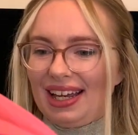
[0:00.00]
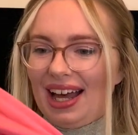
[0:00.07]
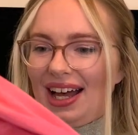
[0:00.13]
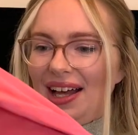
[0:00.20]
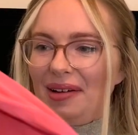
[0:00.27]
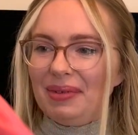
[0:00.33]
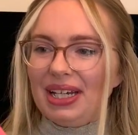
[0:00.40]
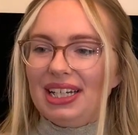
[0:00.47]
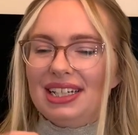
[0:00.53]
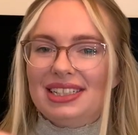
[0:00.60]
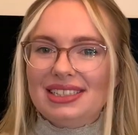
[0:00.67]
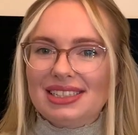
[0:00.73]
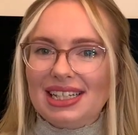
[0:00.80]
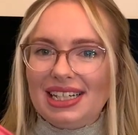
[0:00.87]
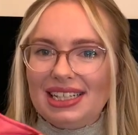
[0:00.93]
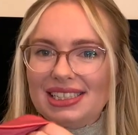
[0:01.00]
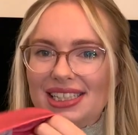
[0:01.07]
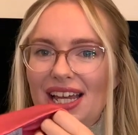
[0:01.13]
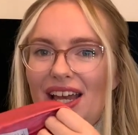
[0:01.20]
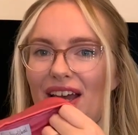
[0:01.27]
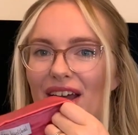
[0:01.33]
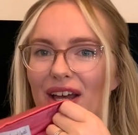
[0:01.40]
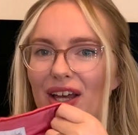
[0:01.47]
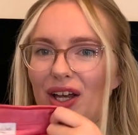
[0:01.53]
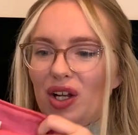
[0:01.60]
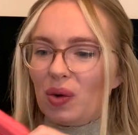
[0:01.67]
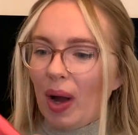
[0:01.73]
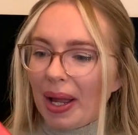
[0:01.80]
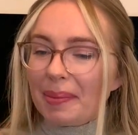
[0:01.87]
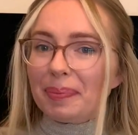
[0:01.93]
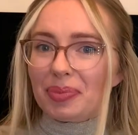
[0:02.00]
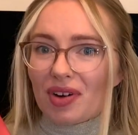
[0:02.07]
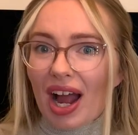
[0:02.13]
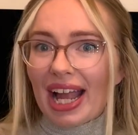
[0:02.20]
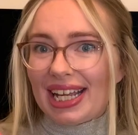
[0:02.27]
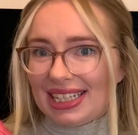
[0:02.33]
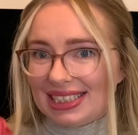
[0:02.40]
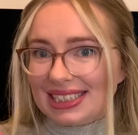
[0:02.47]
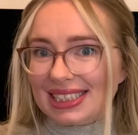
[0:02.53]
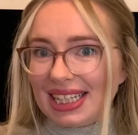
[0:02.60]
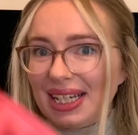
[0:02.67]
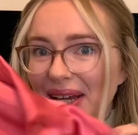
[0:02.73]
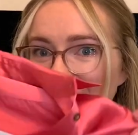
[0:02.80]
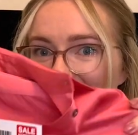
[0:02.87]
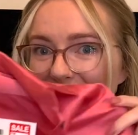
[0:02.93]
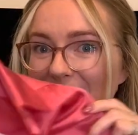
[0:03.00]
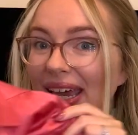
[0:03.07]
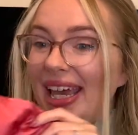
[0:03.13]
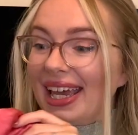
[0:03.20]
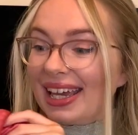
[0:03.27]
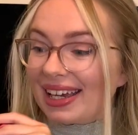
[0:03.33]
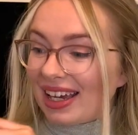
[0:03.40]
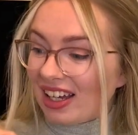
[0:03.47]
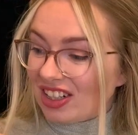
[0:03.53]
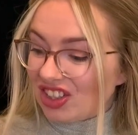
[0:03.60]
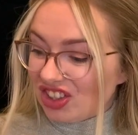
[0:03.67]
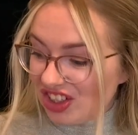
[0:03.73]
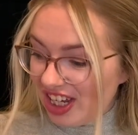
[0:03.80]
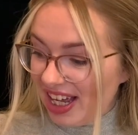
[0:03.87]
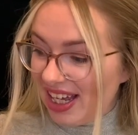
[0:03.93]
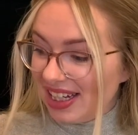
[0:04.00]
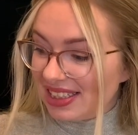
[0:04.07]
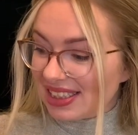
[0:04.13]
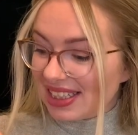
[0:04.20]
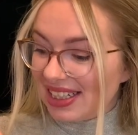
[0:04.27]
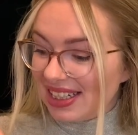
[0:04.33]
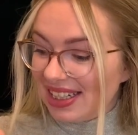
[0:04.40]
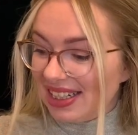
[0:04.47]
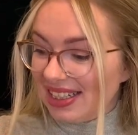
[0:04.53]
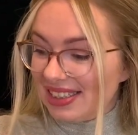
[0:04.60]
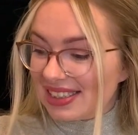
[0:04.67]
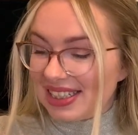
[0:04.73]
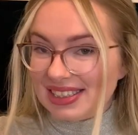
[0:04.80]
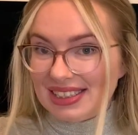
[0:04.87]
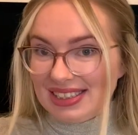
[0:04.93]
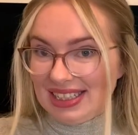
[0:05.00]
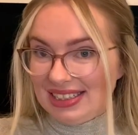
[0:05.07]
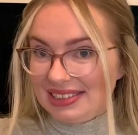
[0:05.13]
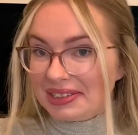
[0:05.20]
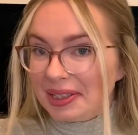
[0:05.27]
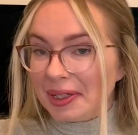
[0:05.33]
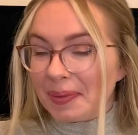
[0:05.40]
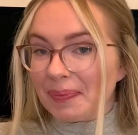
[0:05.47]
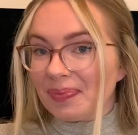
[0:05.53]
It is this quite bright pink shirt. It is silk.